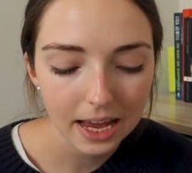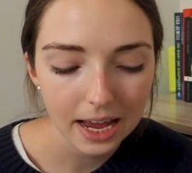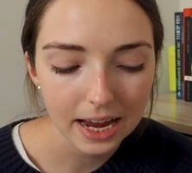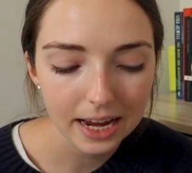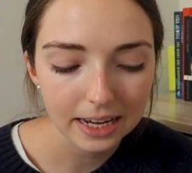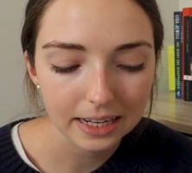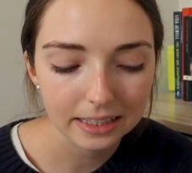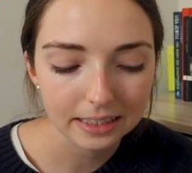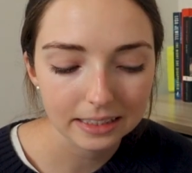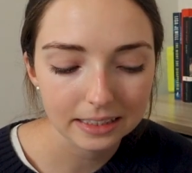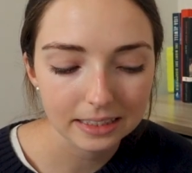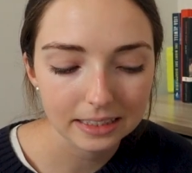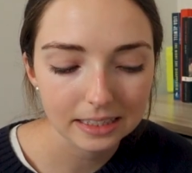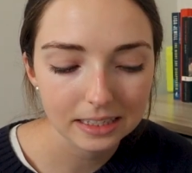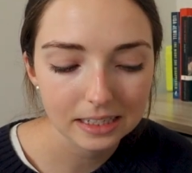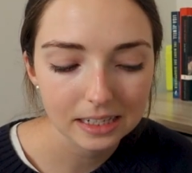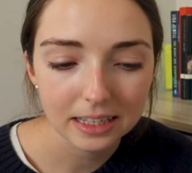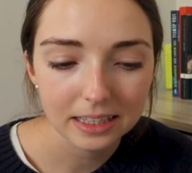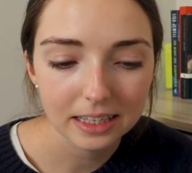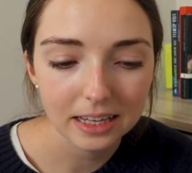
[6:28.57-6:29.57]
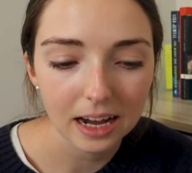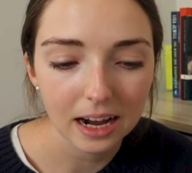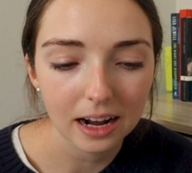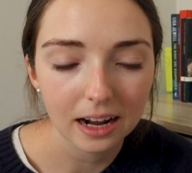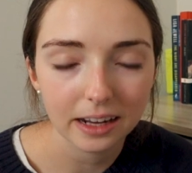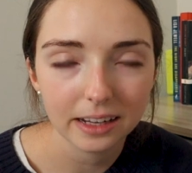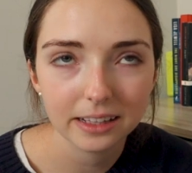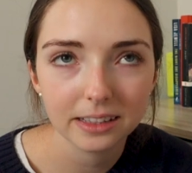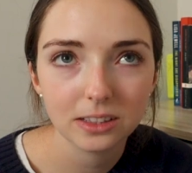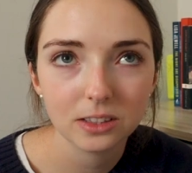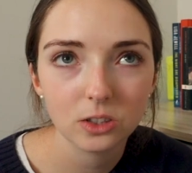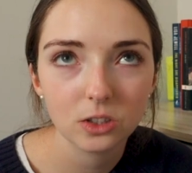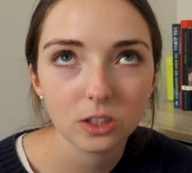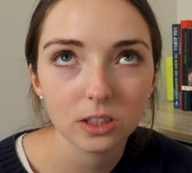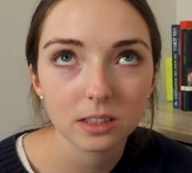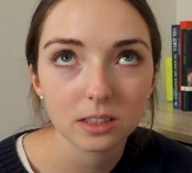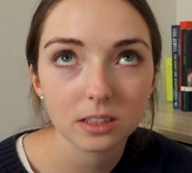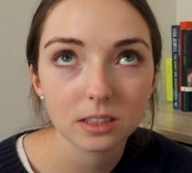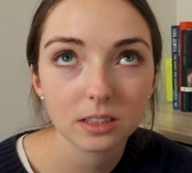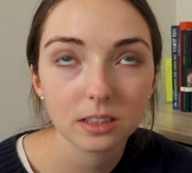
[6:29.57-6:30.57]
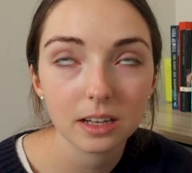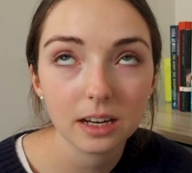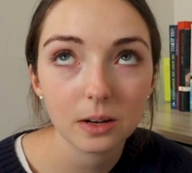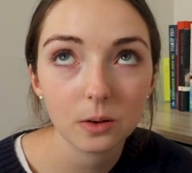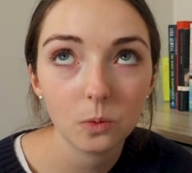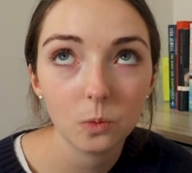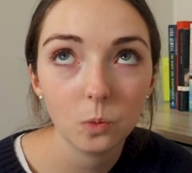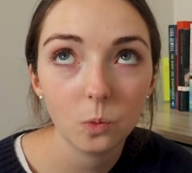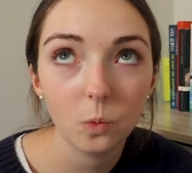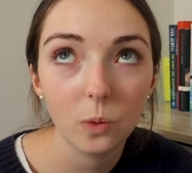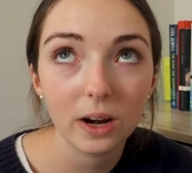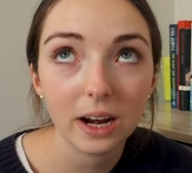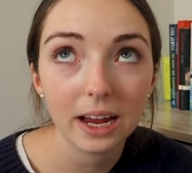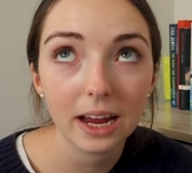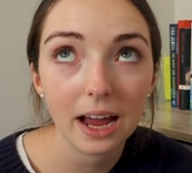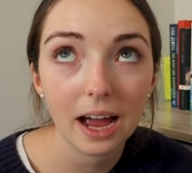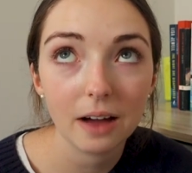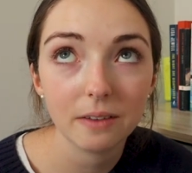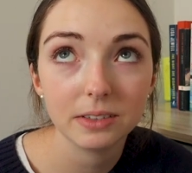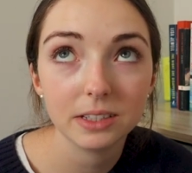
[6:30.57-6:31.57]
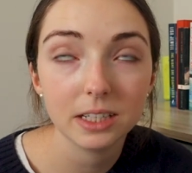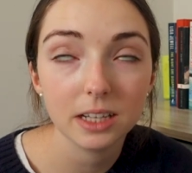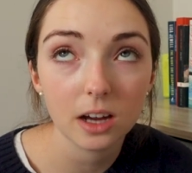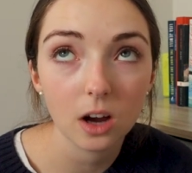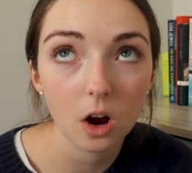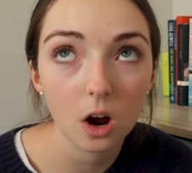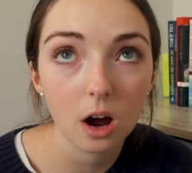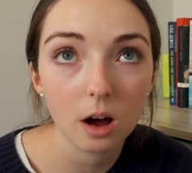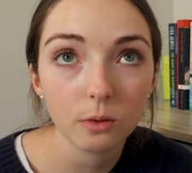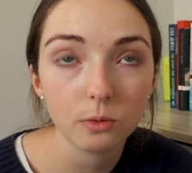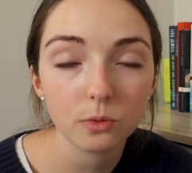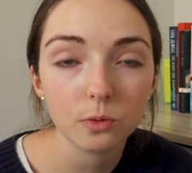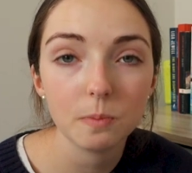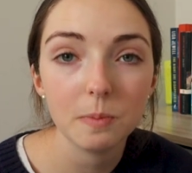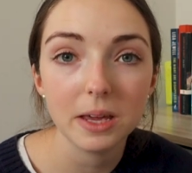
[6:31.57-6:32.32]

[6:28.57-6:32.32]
And yeah, it's just, when I have a day off,